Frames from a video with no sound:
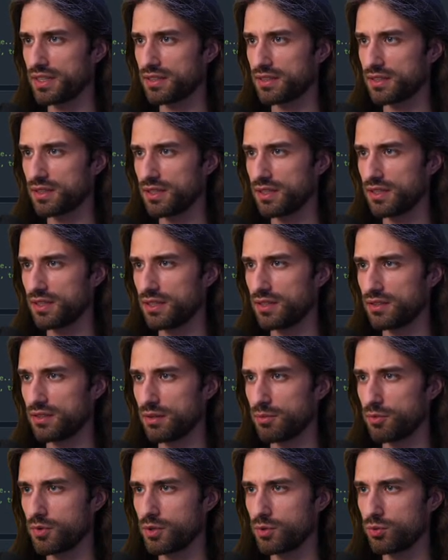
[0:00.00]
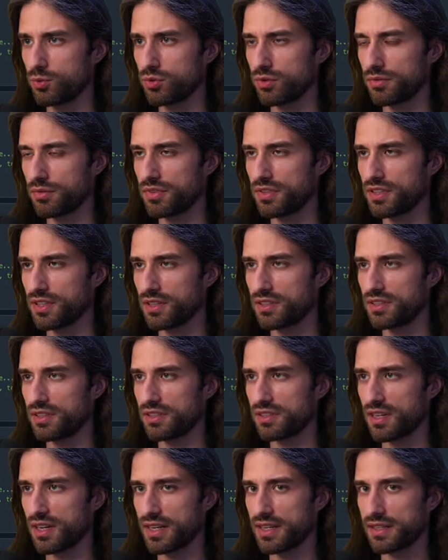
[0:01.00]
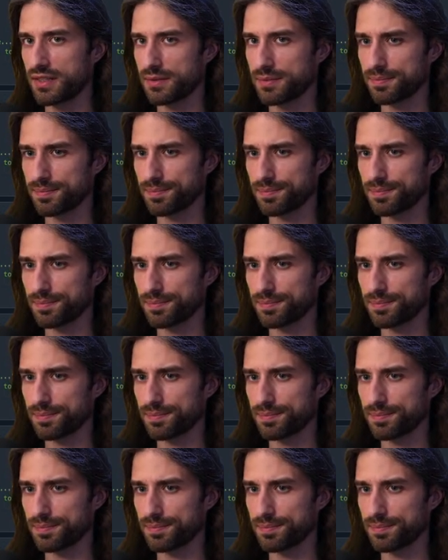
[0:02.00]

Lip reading: So I'm going to do something that is, like...